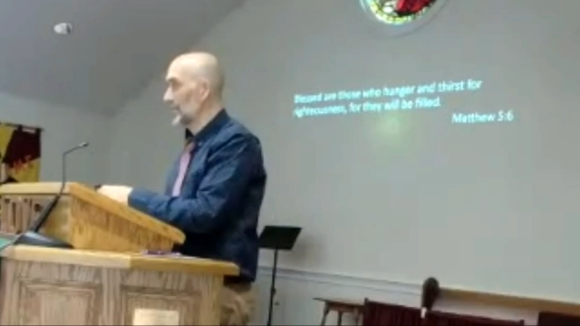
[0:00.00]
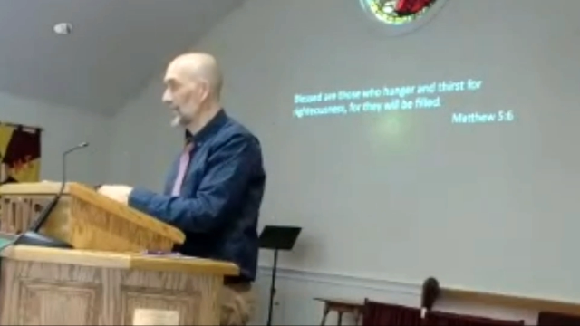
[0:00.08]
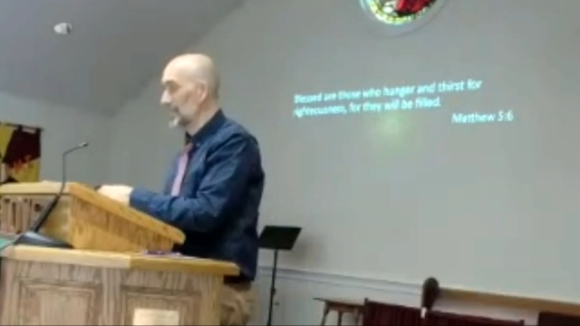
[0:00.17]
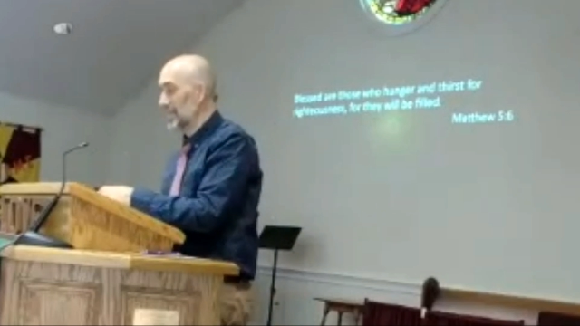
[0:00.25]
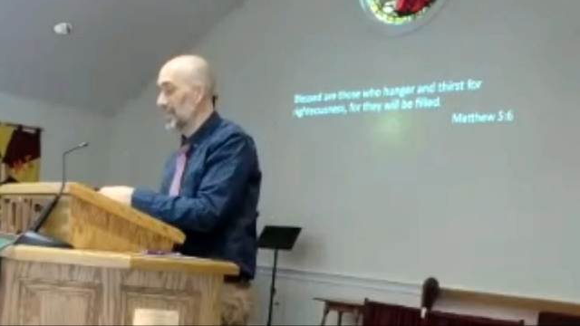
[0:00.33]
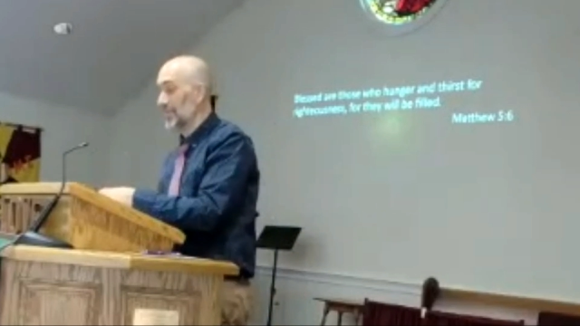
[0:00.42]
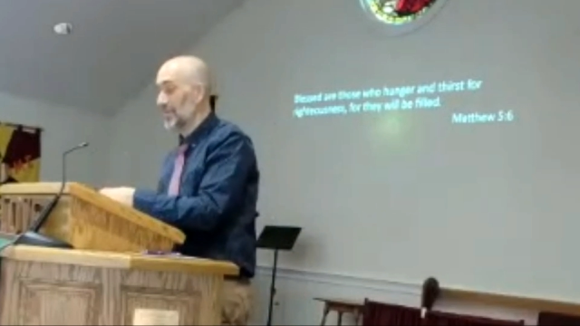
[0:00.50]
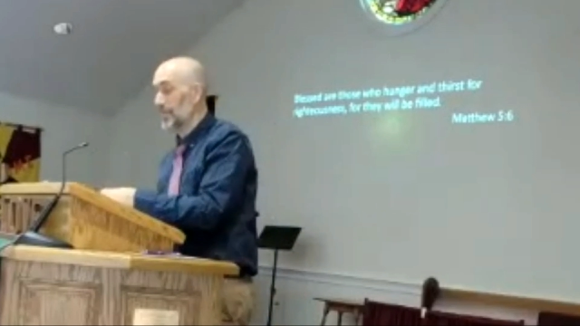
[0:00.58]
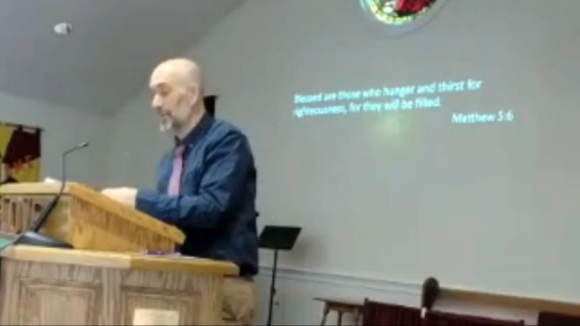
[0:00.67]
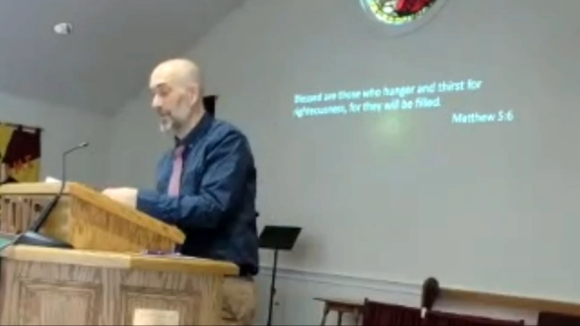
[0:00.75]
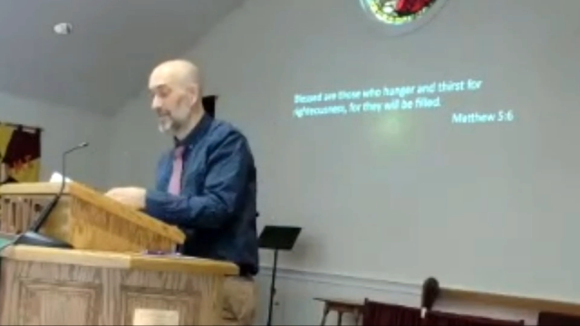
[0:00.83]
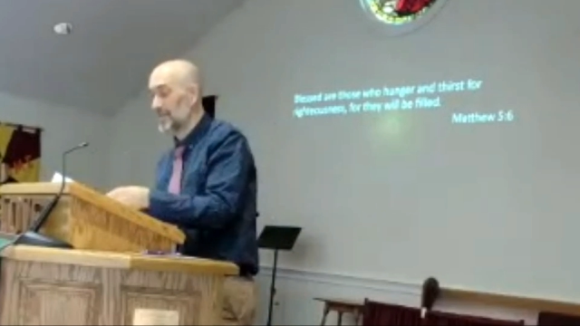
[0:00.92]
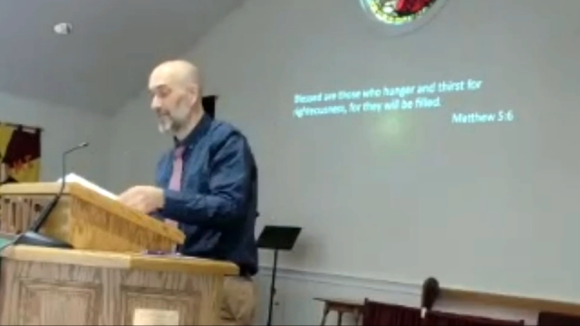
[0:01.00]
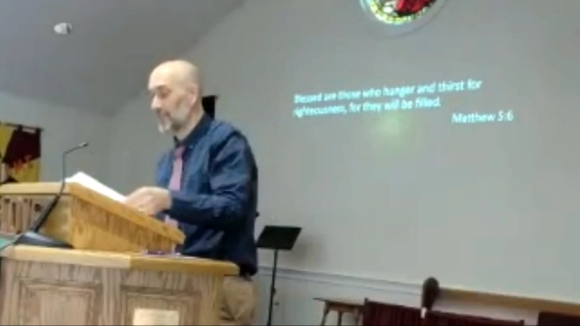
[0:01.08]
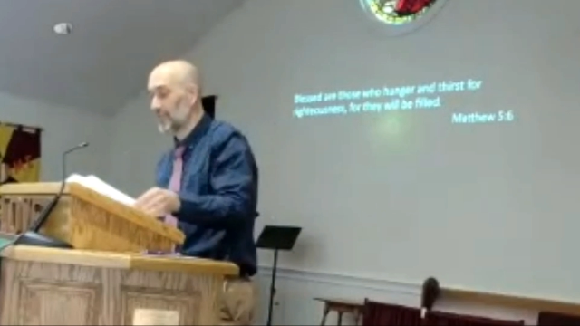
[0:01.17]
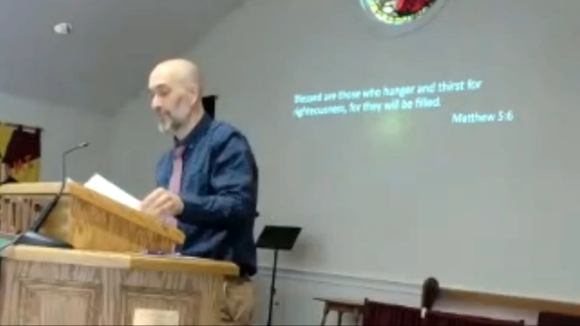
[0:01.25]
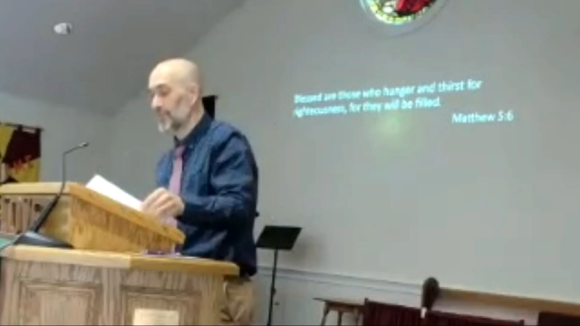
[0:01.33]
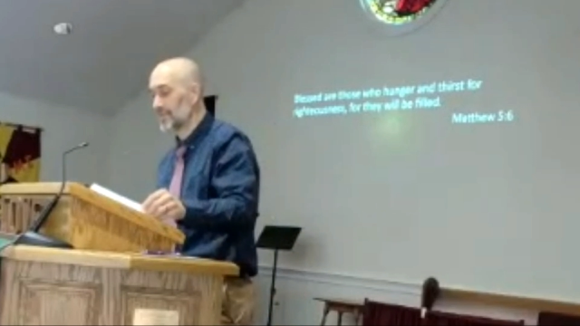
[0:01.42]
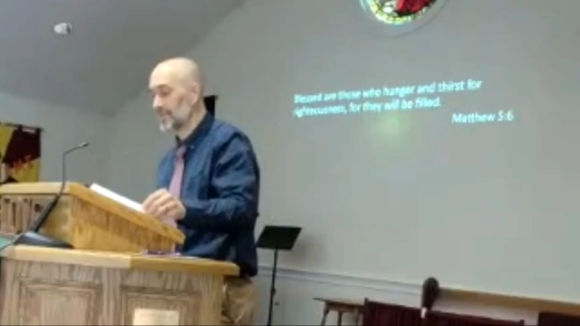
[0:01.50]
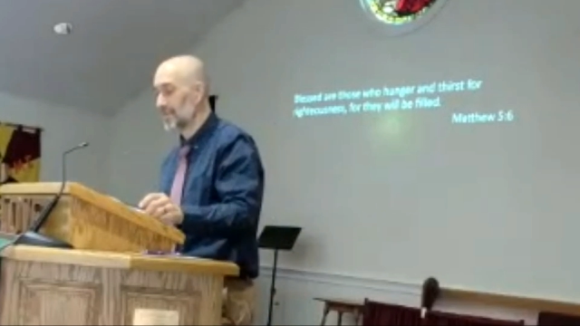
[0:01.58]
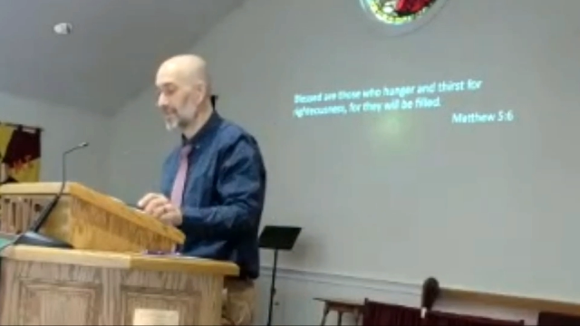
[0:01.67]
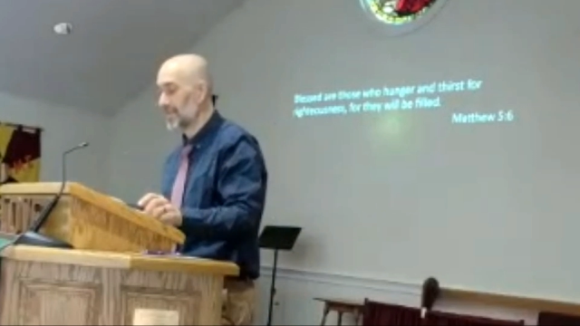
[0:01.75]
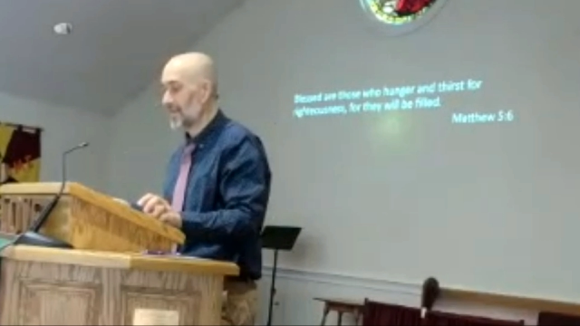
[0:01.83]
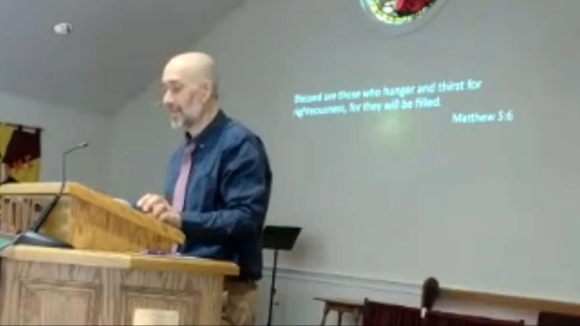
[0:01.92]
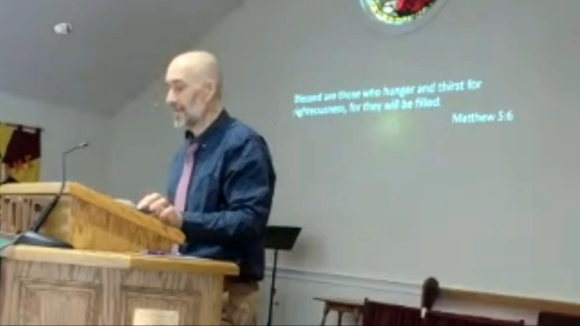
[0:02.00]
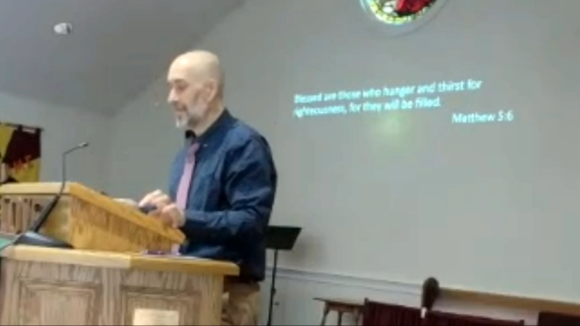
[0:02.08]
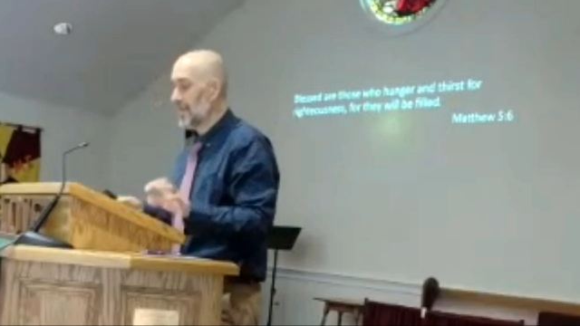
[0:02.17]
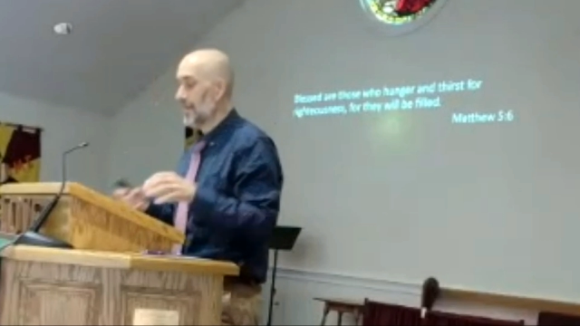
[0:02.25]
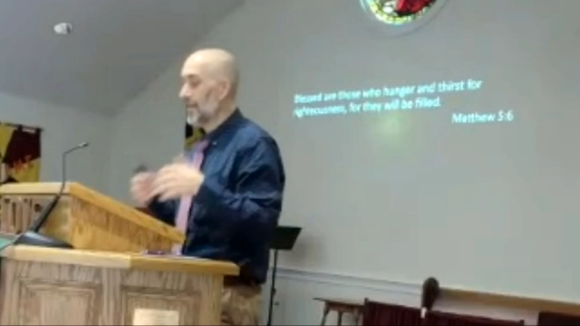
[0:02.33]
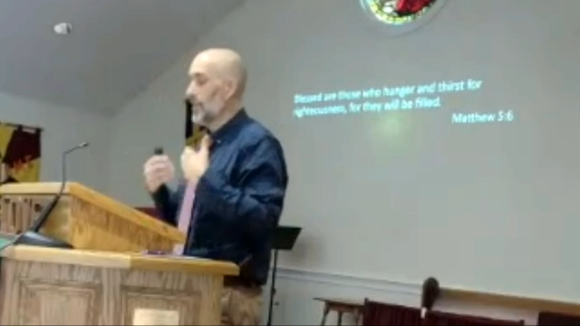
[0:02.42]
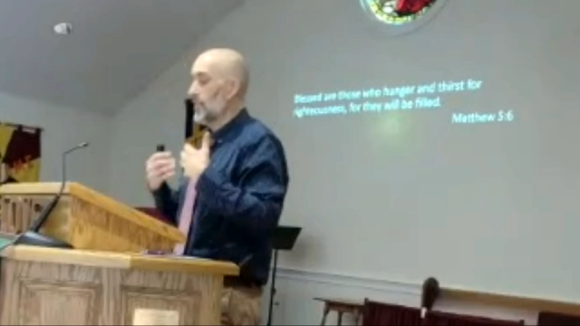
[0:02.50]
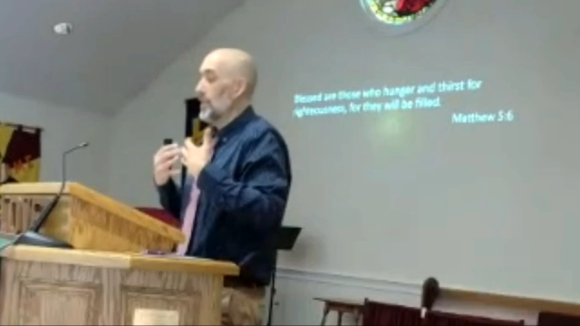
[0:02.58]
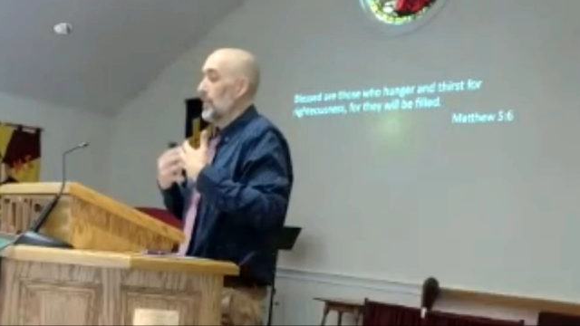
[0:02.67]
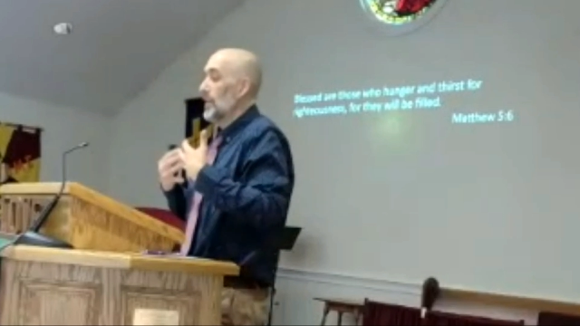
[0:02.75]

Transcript: or even a piece of fruit? We